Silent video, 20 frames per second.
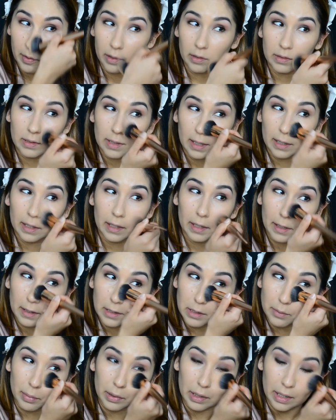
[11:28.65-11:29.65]
Real
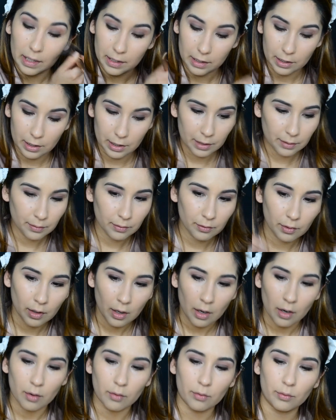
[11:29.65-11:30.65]
Techniques blender
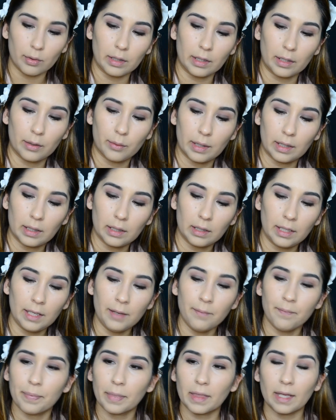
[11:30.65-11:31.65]
really
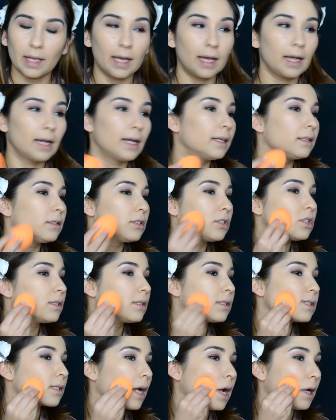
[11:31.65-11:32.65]
quickly and
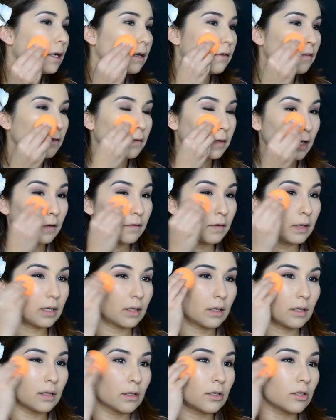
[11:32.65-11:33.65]
just kind of give
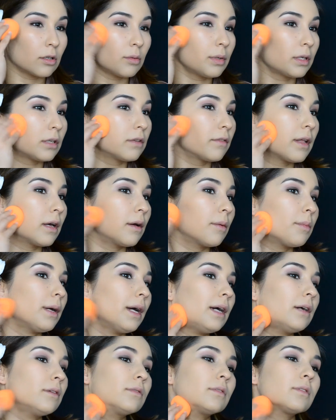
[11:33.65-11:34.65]
it a little bit of
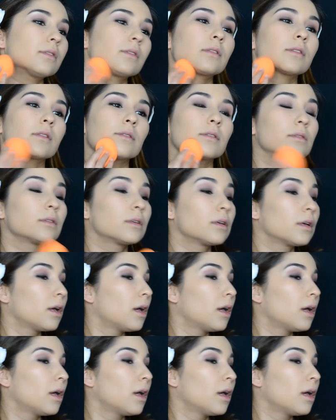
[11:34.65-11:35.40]
that pounce